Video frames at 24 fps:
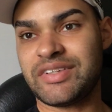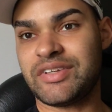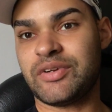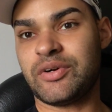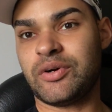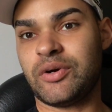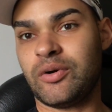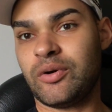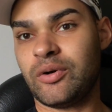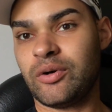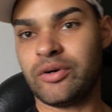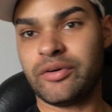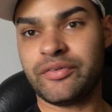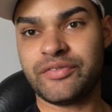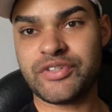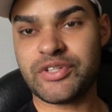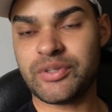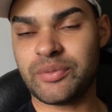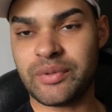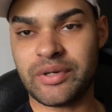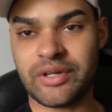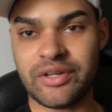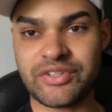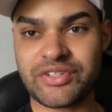or if
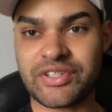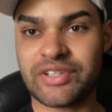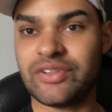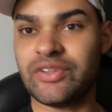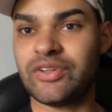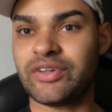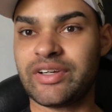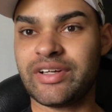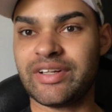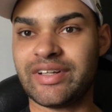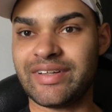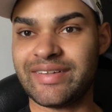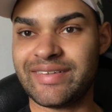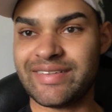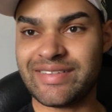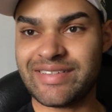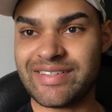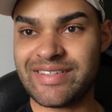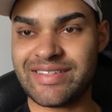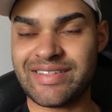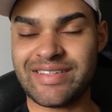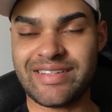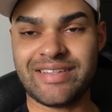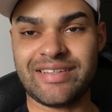someone else can look at it and
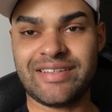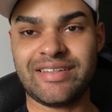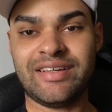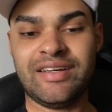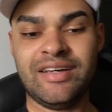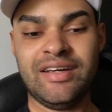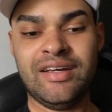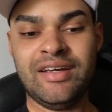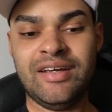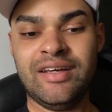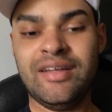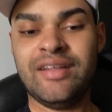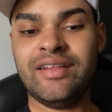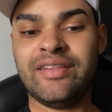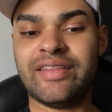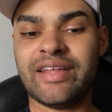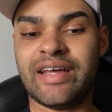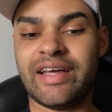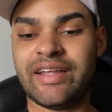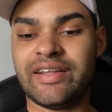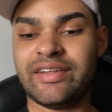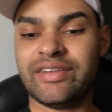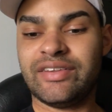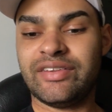see
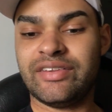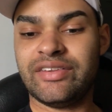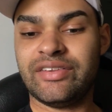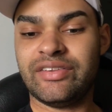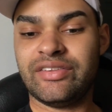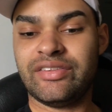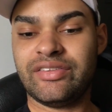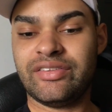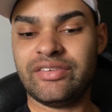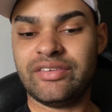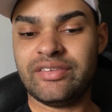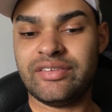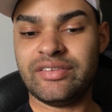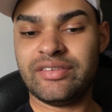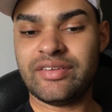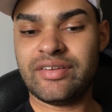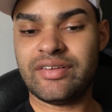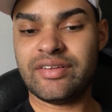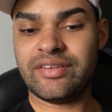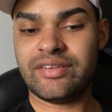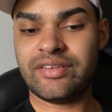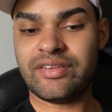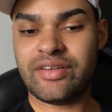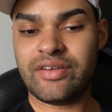that
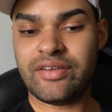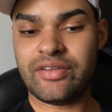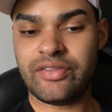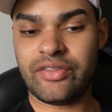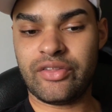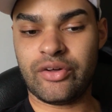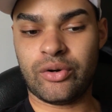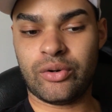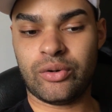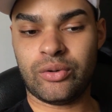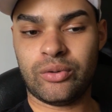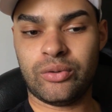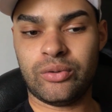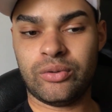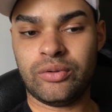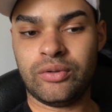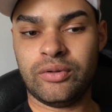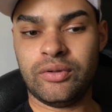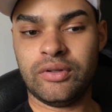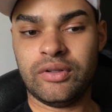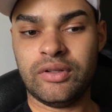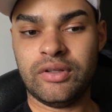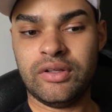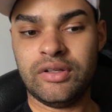the
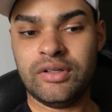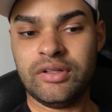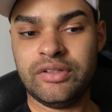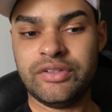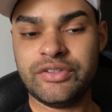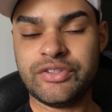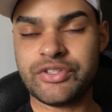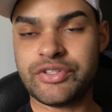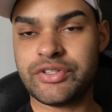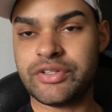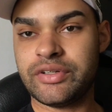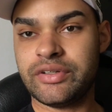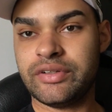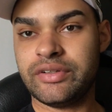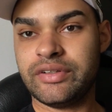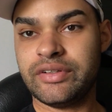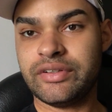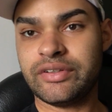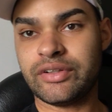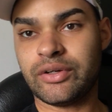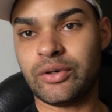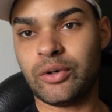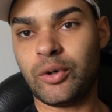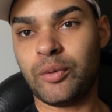whole
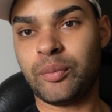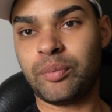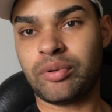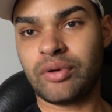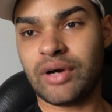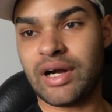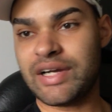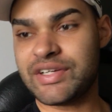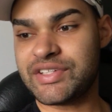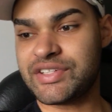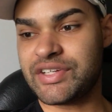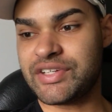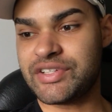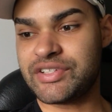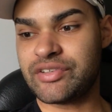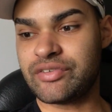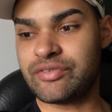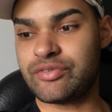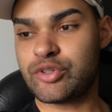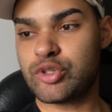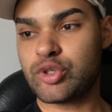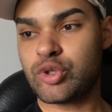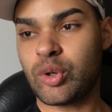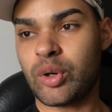the whole process
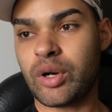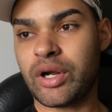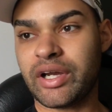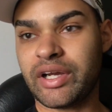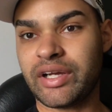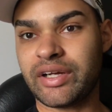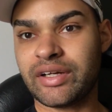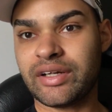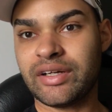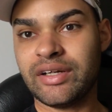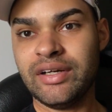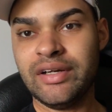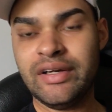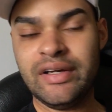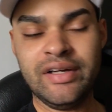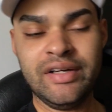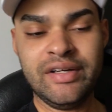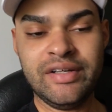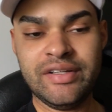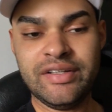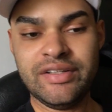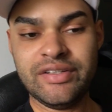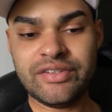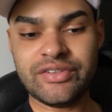of trying
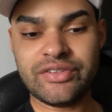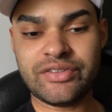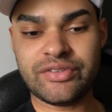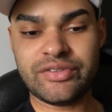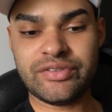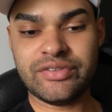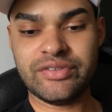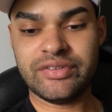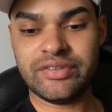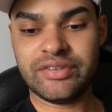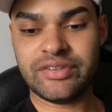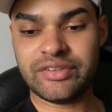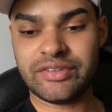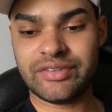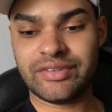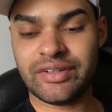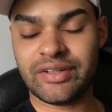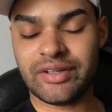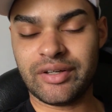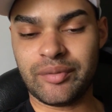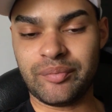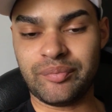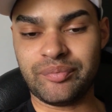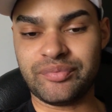
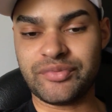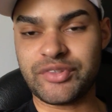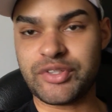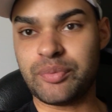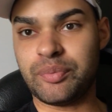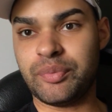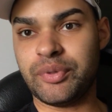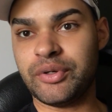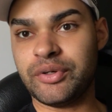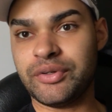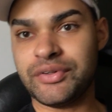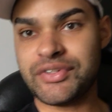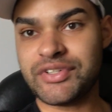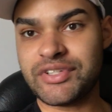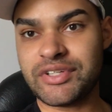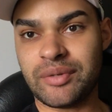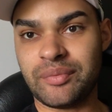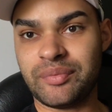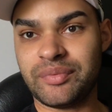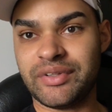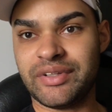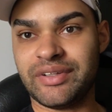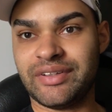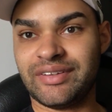to build
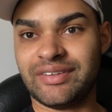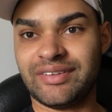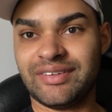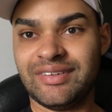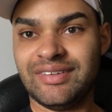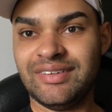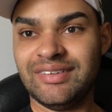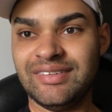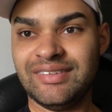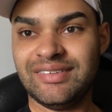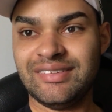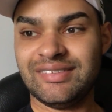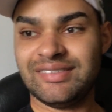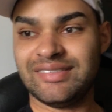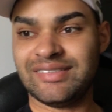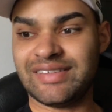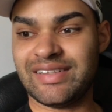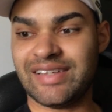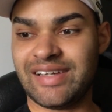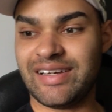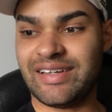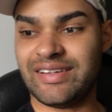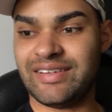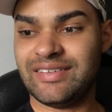something
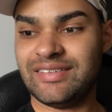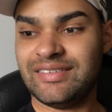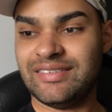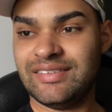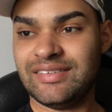that